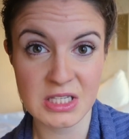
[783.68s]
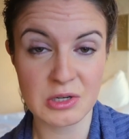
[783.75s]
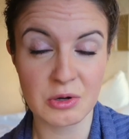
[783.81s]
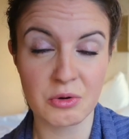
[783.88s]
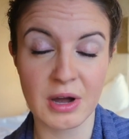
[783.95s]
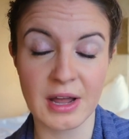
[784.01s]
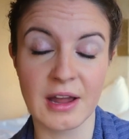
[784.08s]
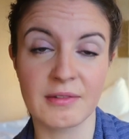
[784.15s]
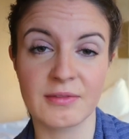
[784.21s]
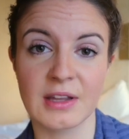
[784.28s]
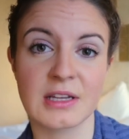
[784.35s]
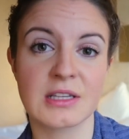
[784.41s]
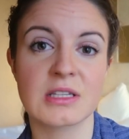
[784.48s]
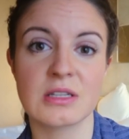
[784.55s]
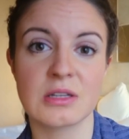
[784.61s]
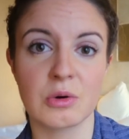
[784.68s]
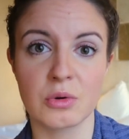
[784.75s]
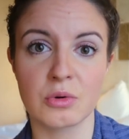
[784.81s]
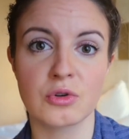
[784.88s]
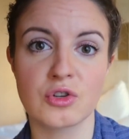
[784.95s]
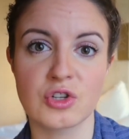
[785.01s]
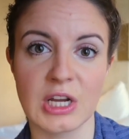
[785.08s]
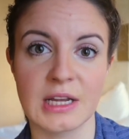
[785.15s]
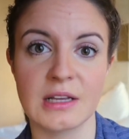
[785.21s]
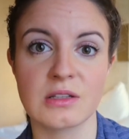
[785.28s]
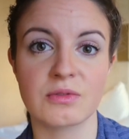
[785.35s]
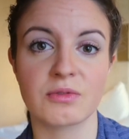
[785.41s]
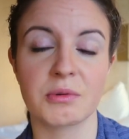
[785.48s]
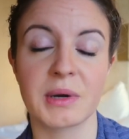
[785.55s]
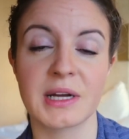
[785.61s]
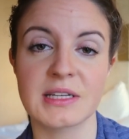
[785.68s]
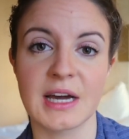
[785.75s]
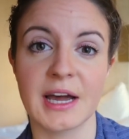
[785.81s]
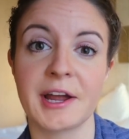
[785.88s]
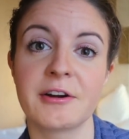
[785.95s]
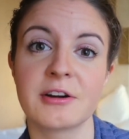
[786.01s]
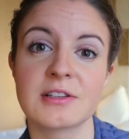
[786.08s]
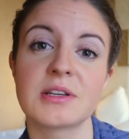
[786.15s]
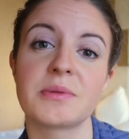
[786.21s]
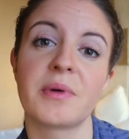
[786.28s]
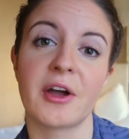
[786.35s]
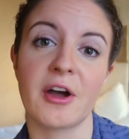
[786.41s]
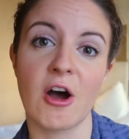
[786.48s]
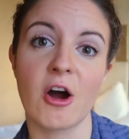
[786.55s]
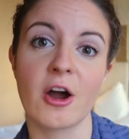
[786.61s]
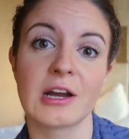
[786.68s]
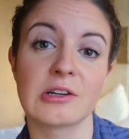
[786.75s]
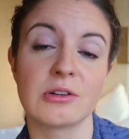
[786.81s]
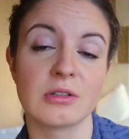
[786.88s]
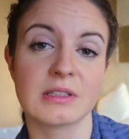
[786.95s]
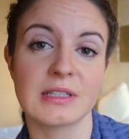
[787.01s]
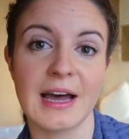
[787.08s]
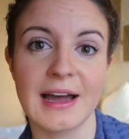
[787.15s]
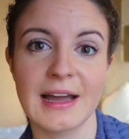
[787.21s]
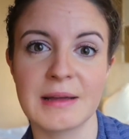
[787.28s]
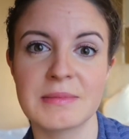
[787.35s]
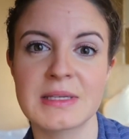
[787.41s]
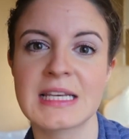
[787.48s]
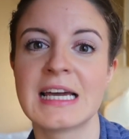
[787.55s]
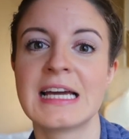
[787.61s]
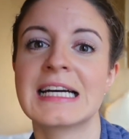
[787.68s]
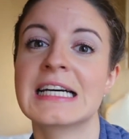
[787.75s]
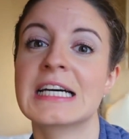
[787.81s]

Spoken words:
in snow. I have like snow chains for my tires in my car at all times.